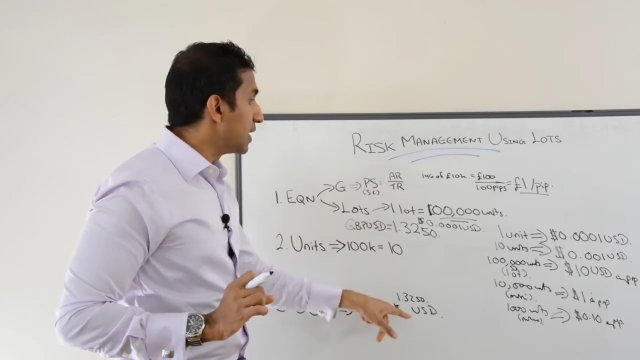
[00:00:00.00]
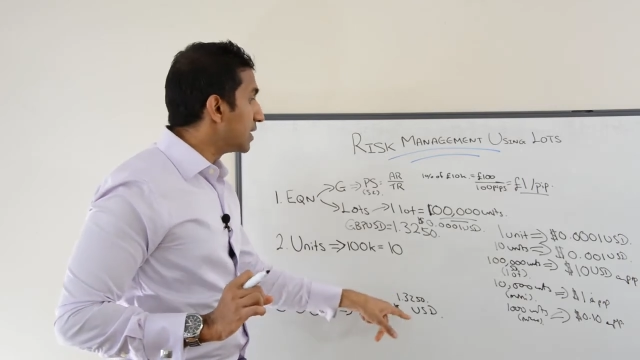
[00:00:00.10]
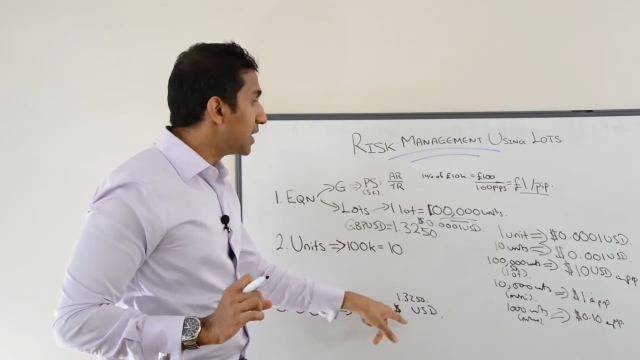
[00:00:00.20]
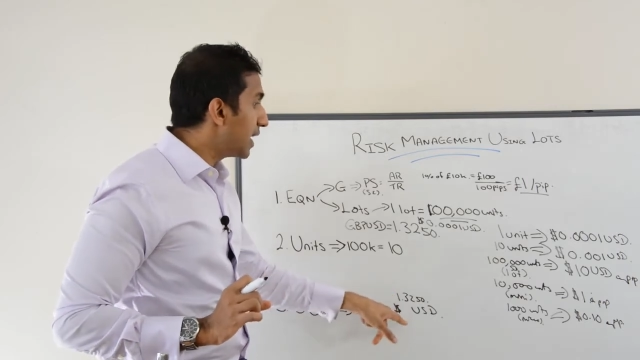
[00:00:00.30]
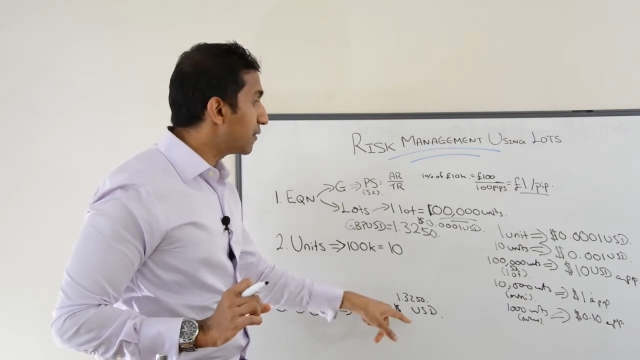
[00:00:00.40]

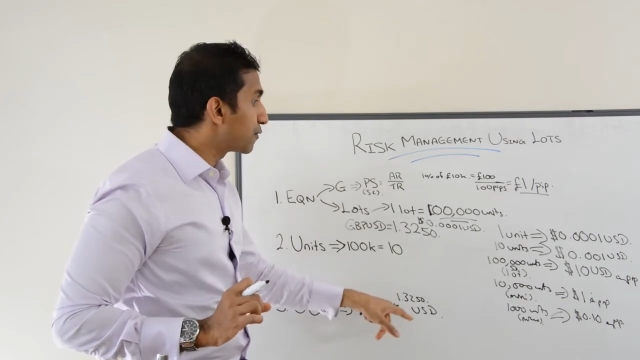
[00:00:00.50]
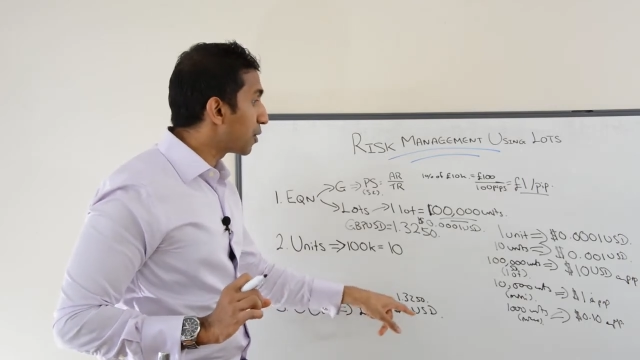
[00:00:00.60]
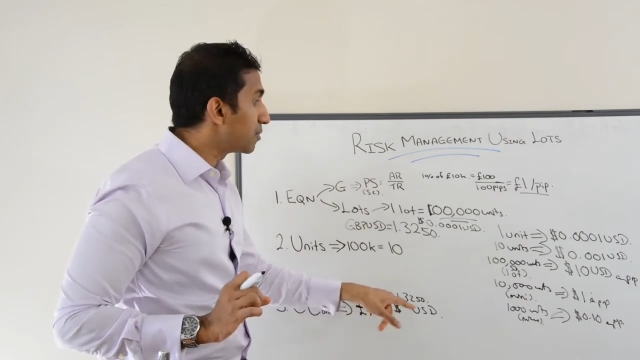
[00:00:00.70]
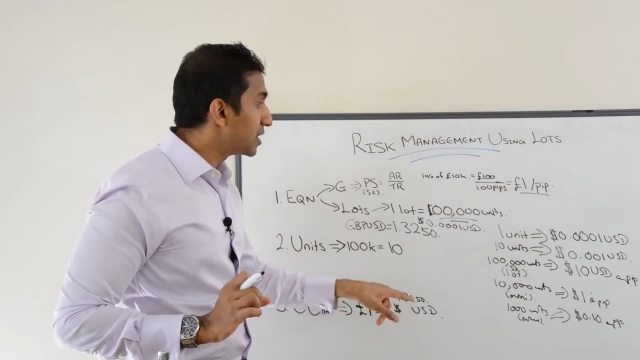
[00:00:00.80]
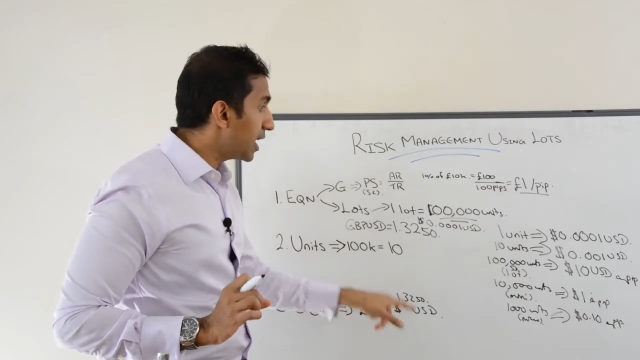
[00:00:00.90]
then
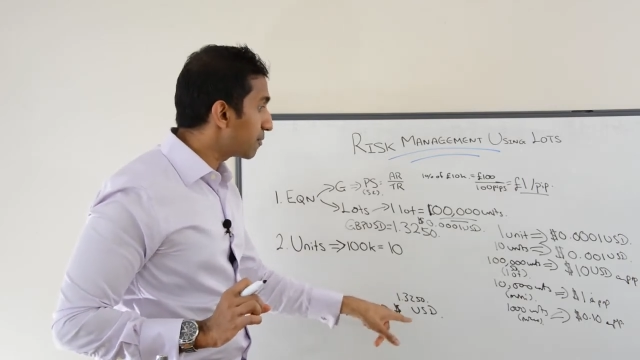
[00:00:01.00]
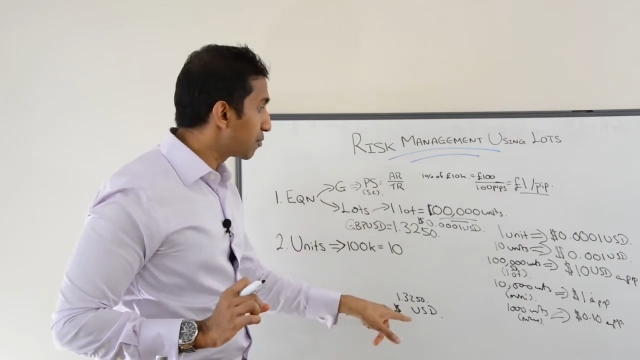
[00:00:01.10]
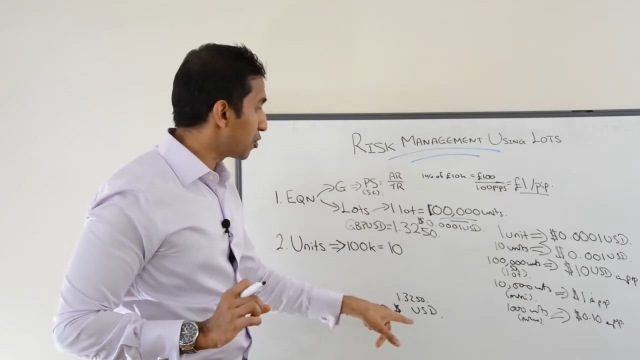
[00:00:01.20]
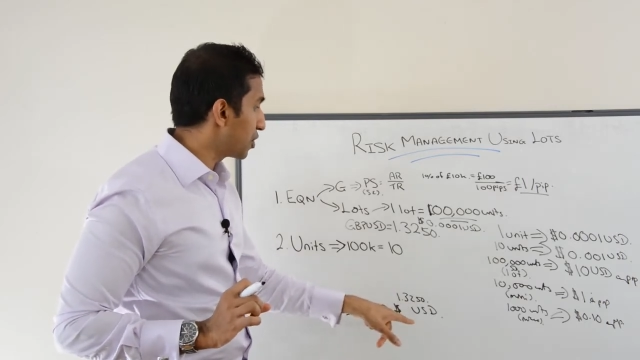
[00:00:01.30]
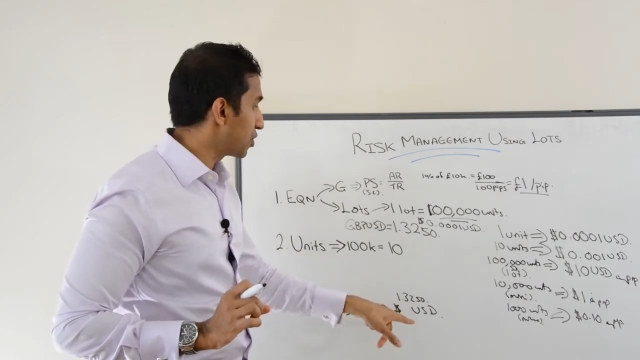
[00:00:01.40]
from that
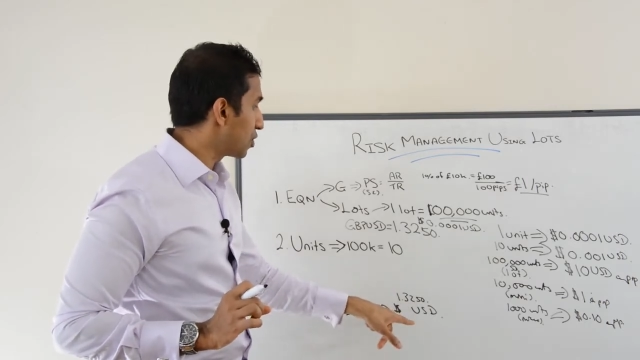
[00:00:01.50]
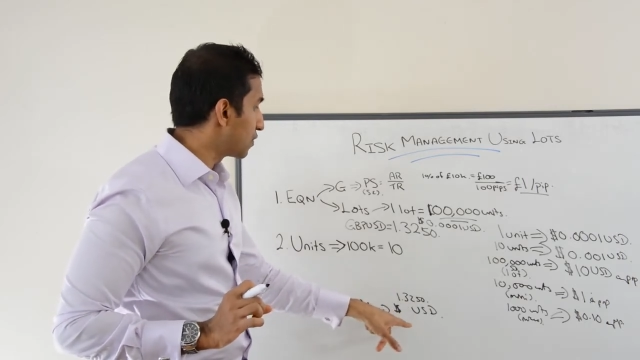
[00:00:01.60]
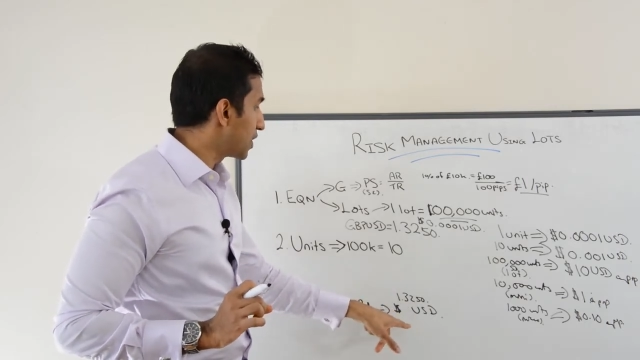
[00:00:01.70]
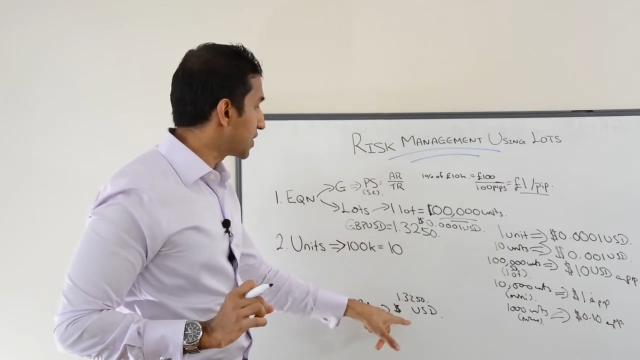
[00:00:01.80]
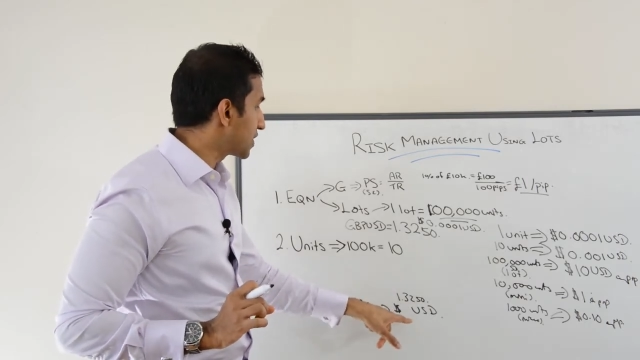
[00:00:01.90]
point
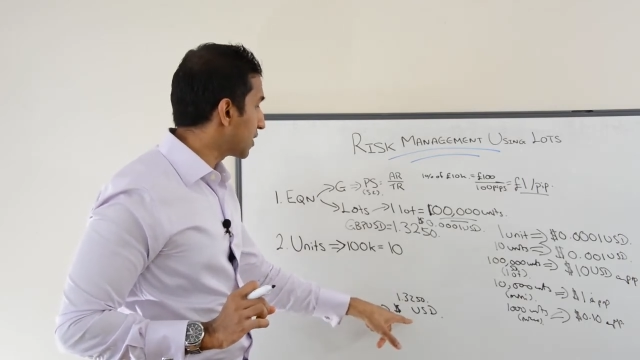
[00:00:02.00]
onwards,